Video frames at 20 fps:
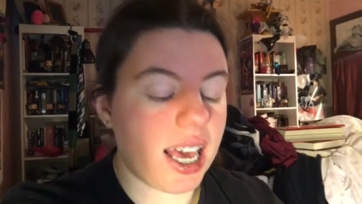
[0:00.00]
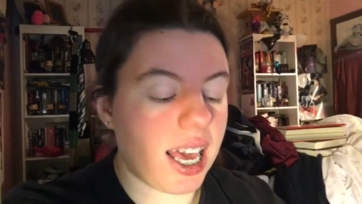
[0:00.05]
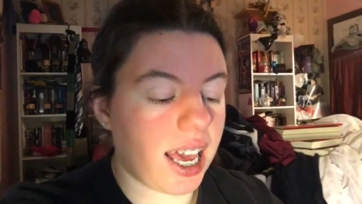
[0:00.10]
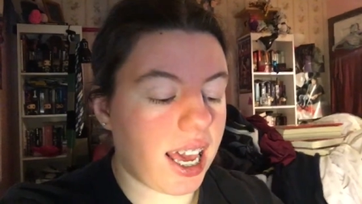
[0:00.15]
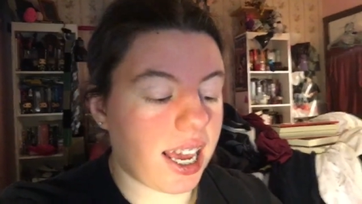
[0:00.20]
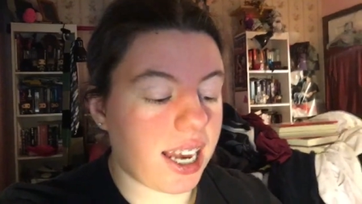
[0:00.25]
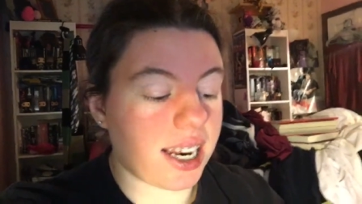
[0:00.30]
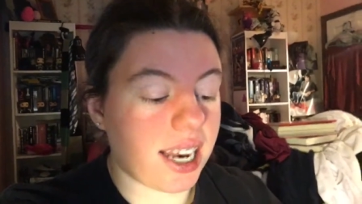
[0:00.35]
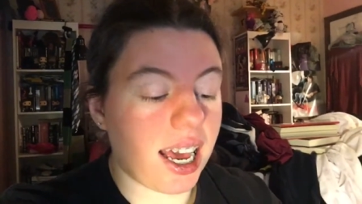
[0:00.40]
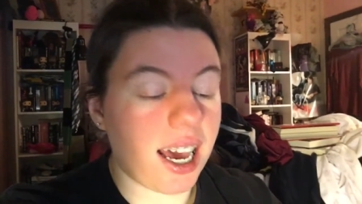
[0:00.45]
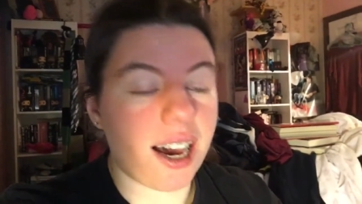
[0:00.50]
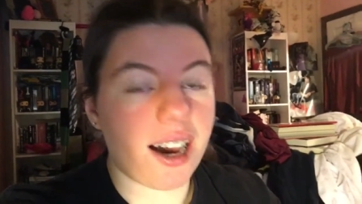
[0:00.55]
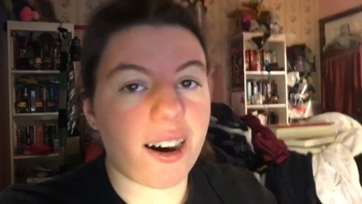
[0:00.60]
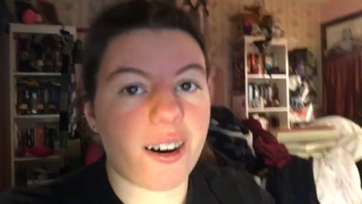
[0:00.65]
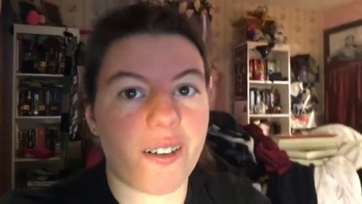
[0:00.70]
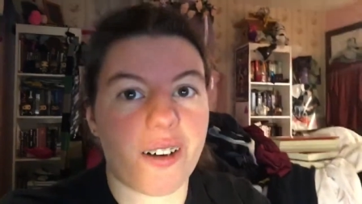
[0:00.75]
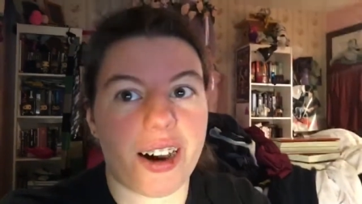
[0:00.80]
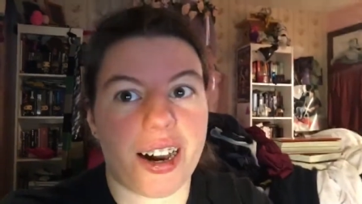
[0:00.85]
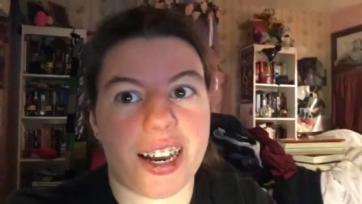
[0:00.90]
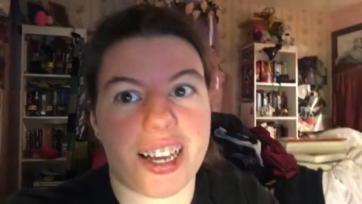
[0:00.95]
And
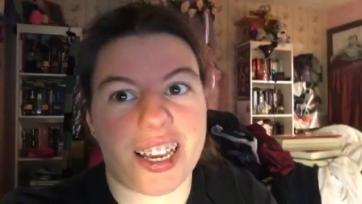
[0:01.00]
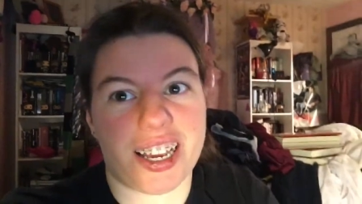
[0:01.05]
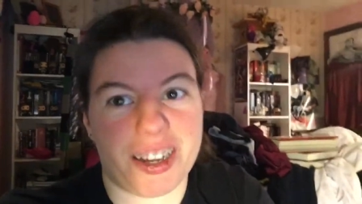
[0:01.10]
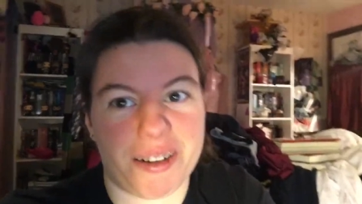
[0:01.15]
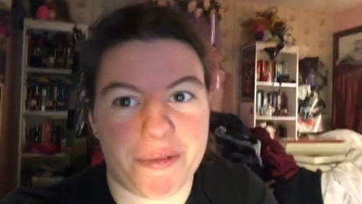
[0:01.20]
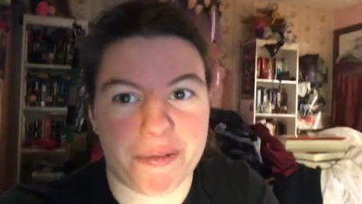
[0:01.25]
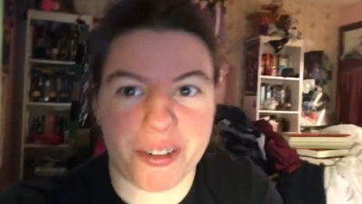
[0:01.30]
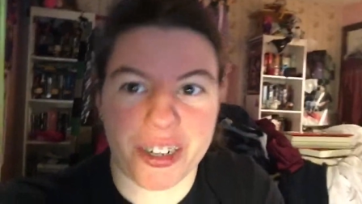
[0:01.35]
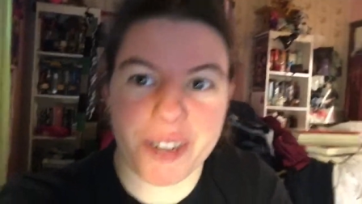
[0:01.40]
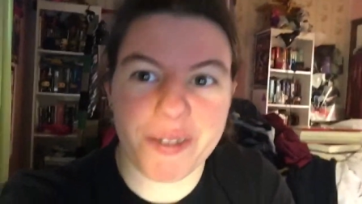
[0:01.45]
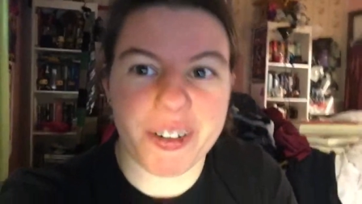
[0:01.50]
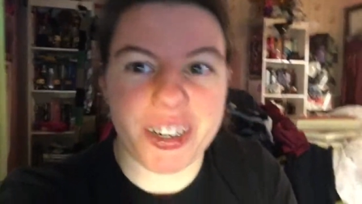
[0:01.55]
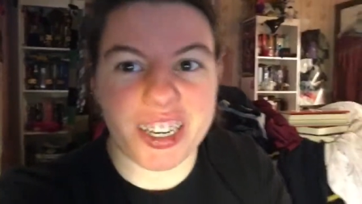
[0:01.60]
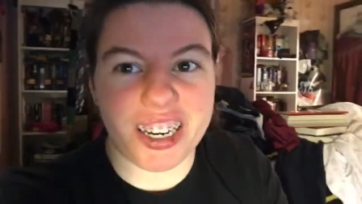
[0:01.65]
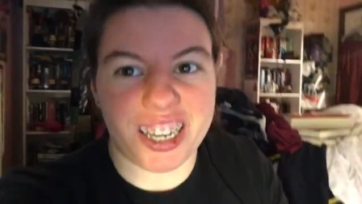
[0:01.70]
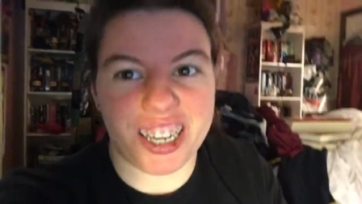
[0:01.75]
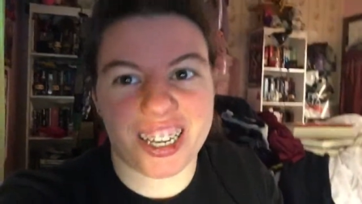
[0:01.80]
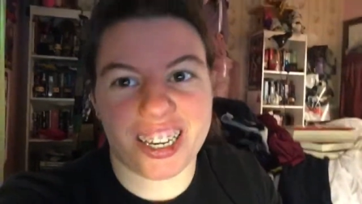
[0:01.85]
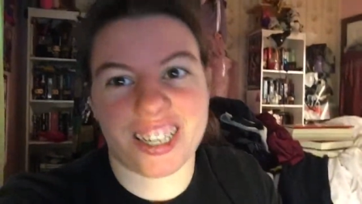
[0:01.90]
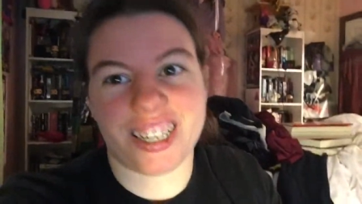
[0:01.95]
now I am
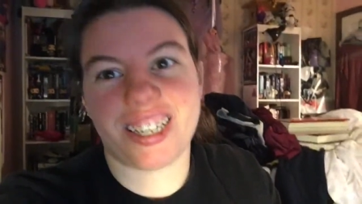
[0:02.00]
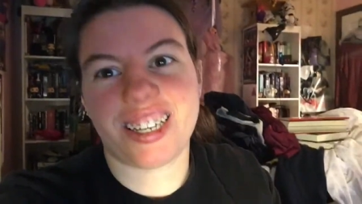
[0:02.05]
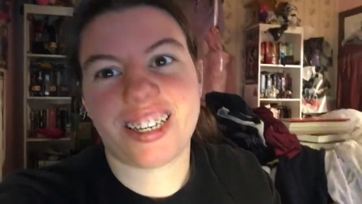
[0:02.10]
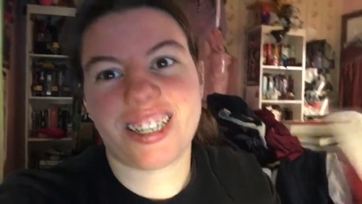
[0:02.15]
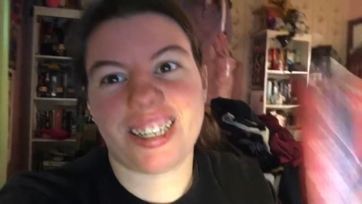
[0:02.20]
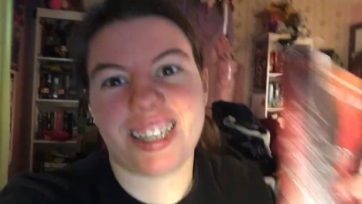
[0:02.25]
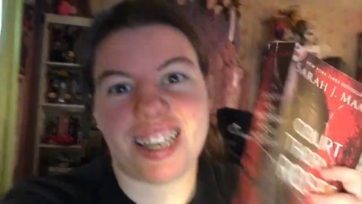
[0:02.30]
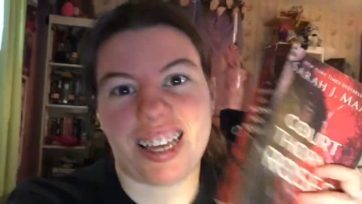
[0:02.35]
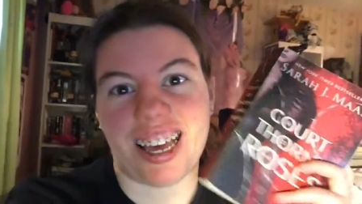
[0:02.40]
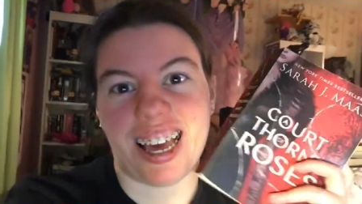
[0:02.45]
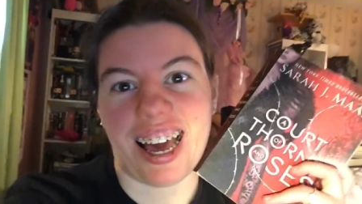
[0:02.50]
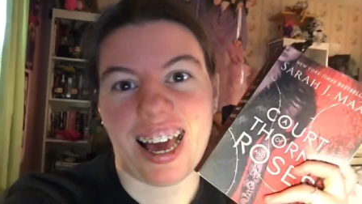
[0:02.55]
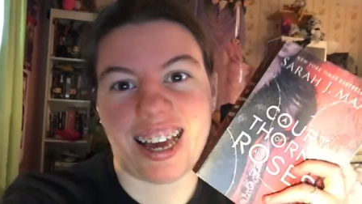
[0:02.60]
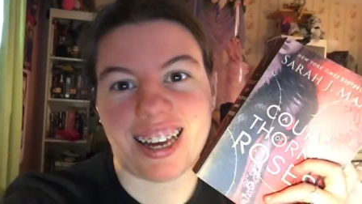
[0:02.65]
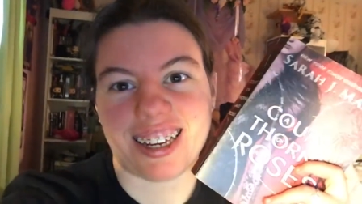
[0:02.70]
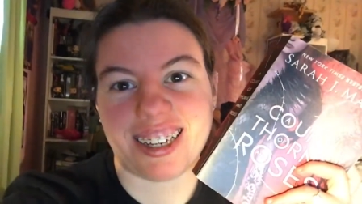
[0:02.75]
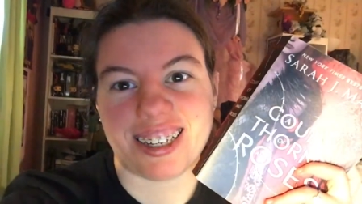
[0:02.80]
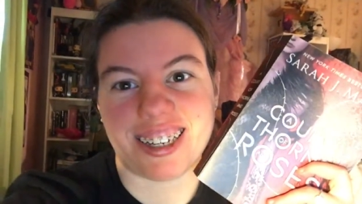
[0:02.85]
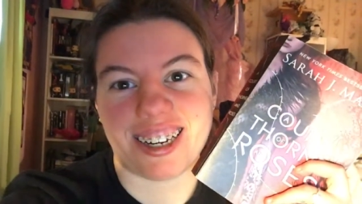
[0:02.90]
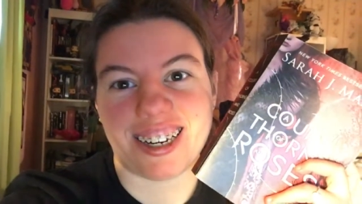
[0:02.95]
rereading
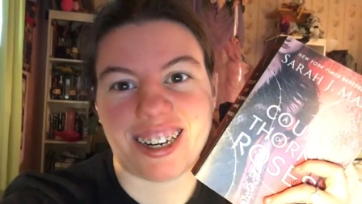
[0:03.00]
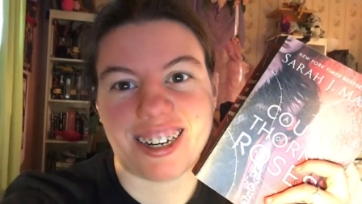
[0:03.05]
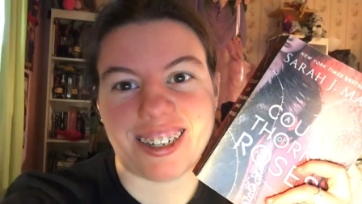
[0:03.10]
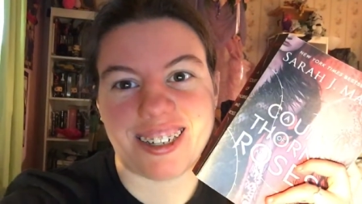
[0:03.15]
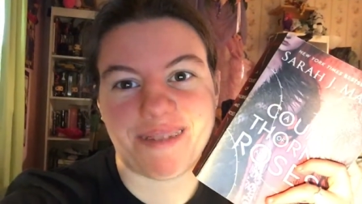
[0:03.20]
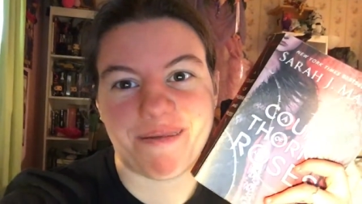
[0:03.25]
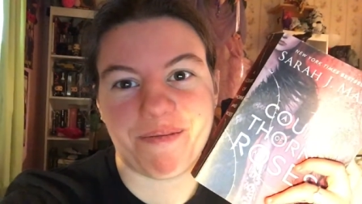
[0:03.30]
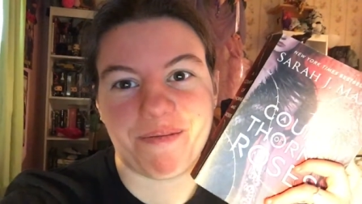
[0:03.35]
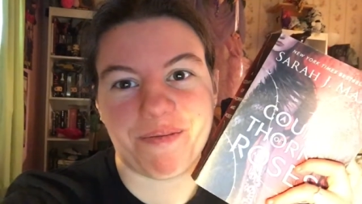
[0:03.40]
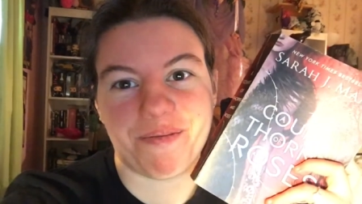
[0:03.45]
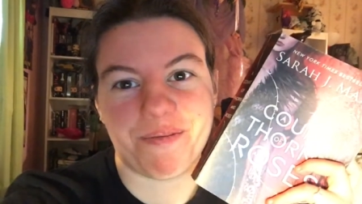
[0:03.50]
ACOTAR.